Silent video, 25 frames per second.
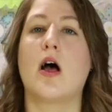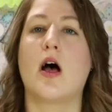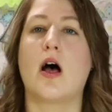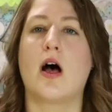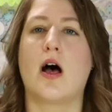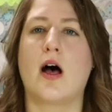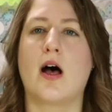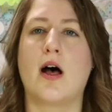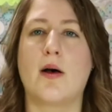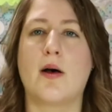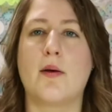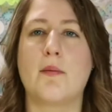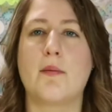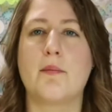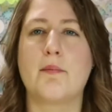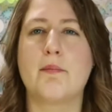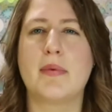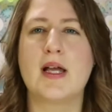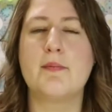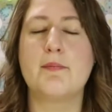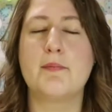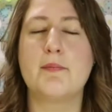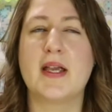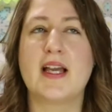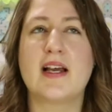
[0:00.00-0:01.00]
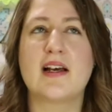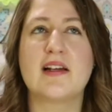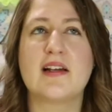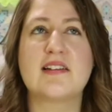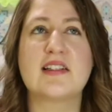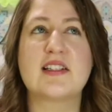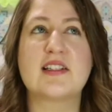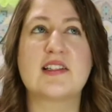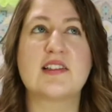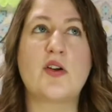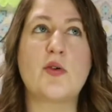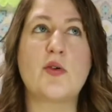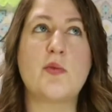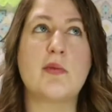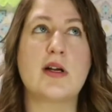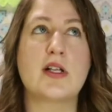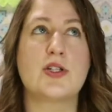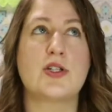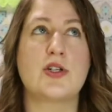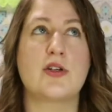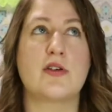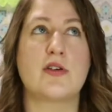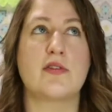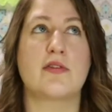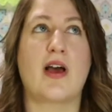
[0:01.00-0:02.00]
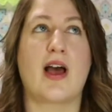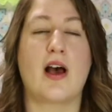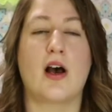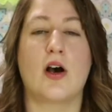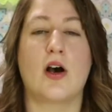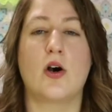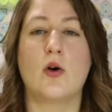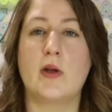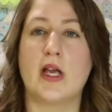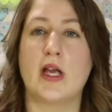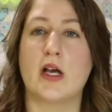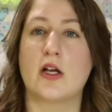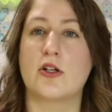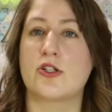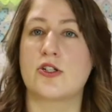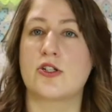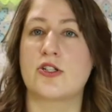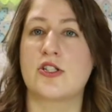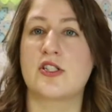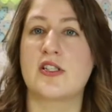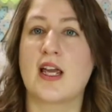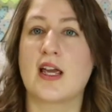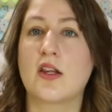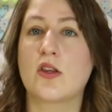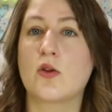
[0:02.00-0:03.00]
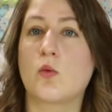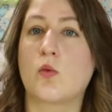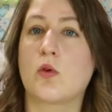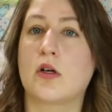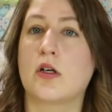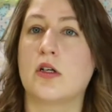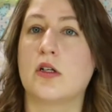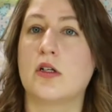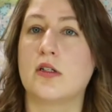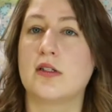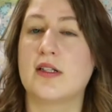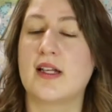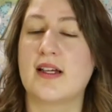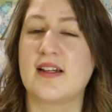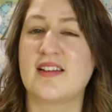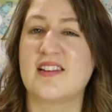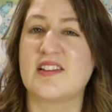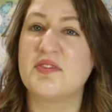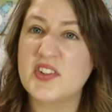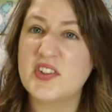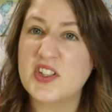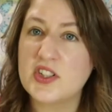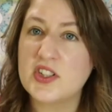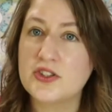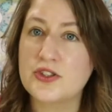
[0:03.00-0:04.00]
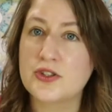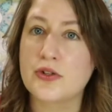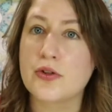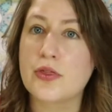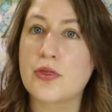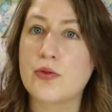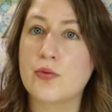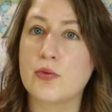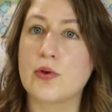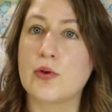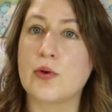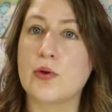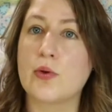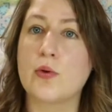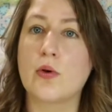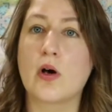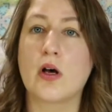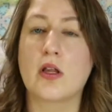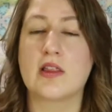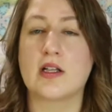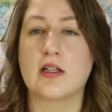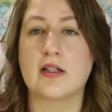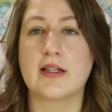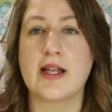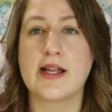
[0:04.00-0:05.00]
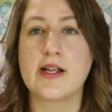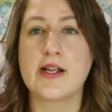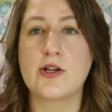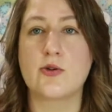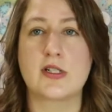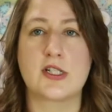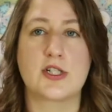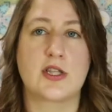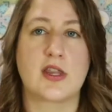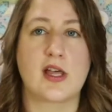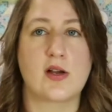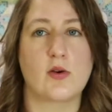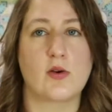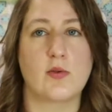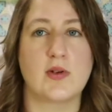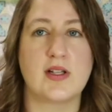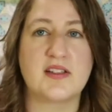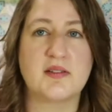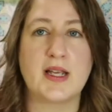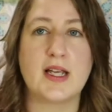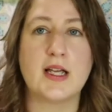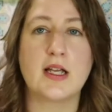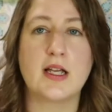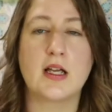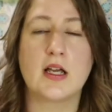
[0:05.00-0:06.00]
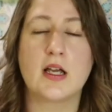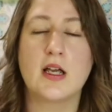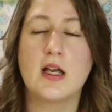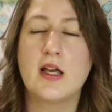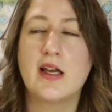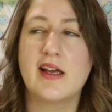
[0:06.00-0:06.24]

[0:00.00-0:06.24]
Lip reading: but because so much of how we understand the world is filtered through the language that we speak,